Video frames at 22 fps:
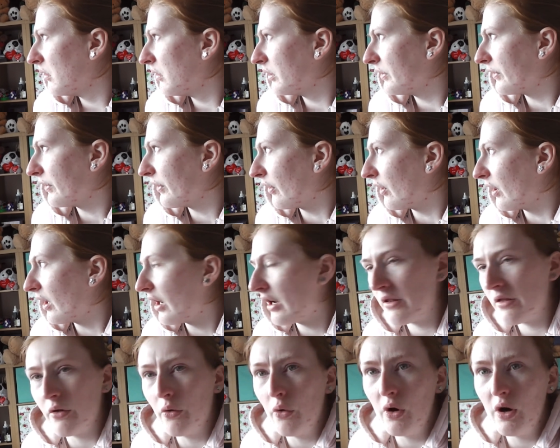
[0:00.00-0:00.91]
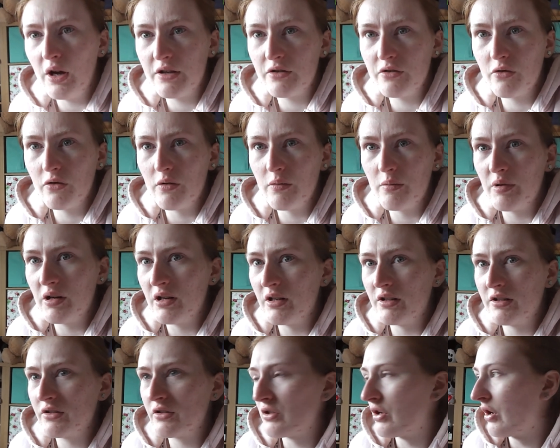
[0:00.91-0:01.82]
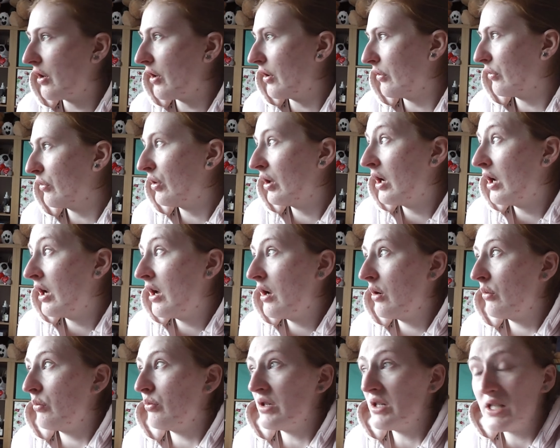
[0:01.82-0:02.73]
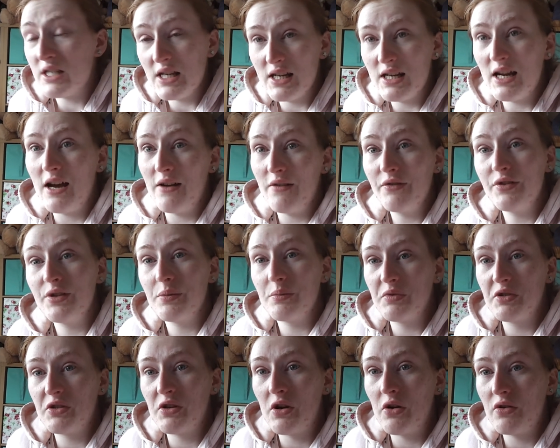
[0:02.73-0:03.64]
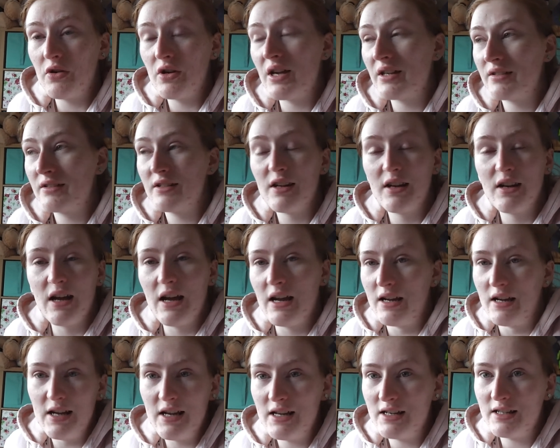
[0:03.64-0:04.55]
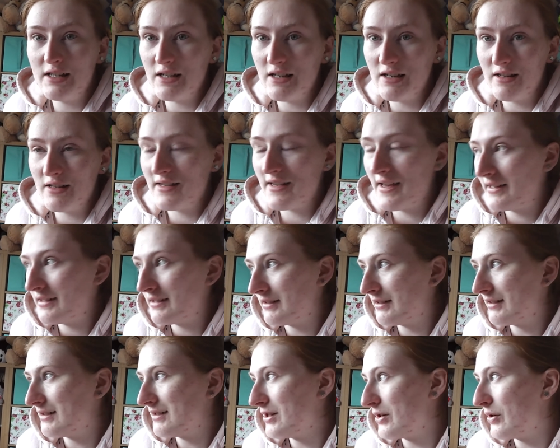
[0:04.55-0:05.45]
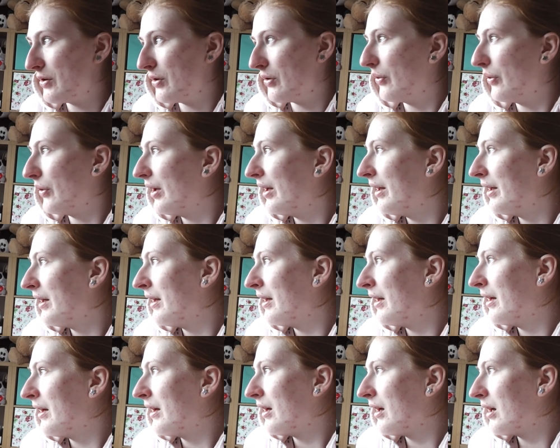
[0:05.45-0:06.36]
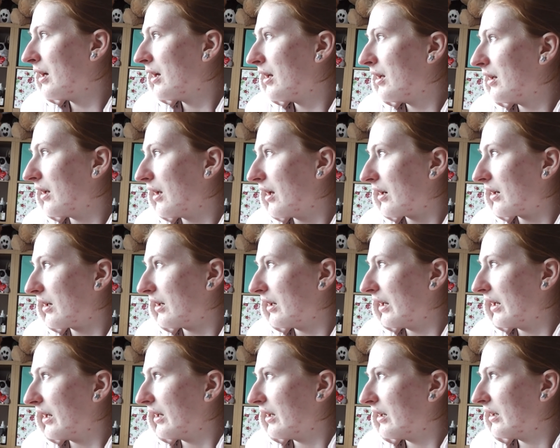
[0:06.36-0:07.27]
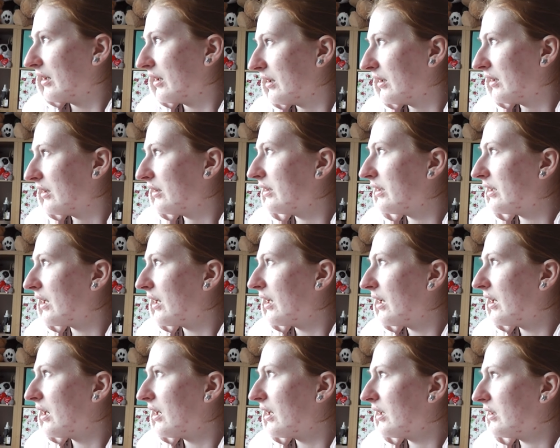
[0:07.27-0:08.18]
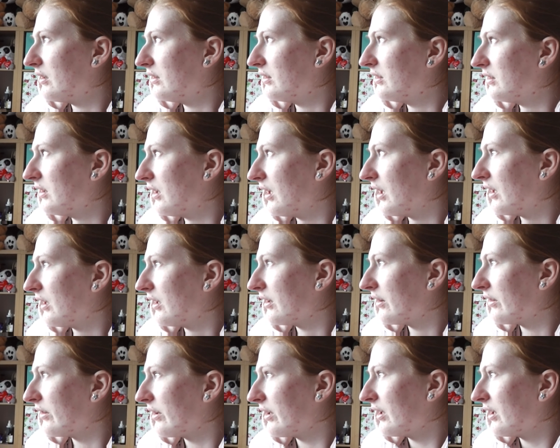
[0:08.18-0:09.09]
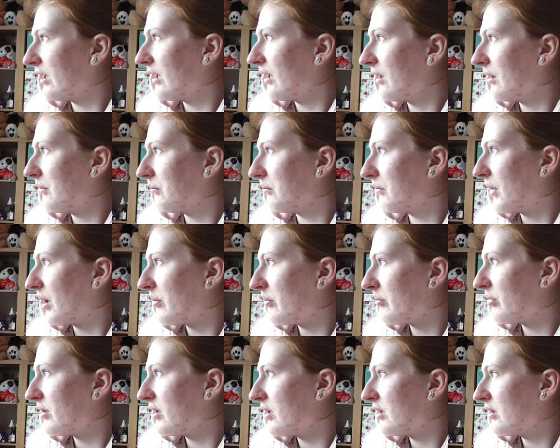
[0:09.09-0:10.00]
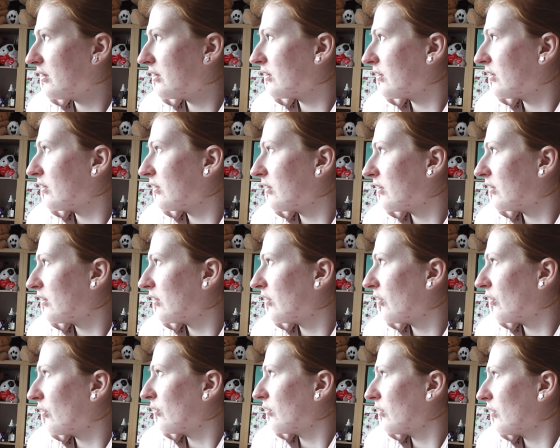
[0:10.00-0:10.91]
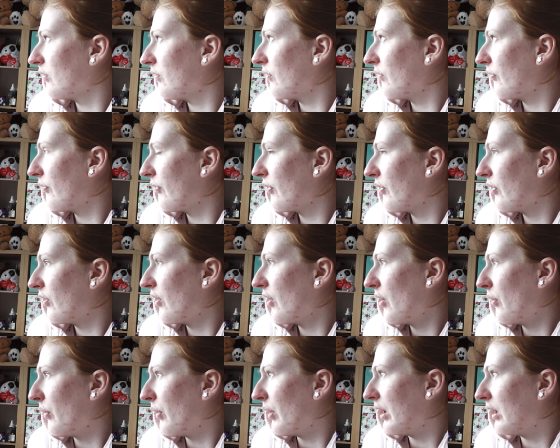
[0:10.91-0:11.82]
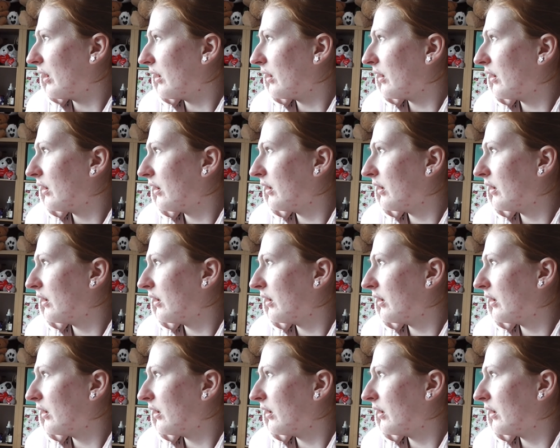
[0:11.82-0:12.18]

Sorry, I thought I saw a bit of snow. We did have some snow yesterday. It didn't settle at all, luckily. Yeah, I think it might be sort of snowing.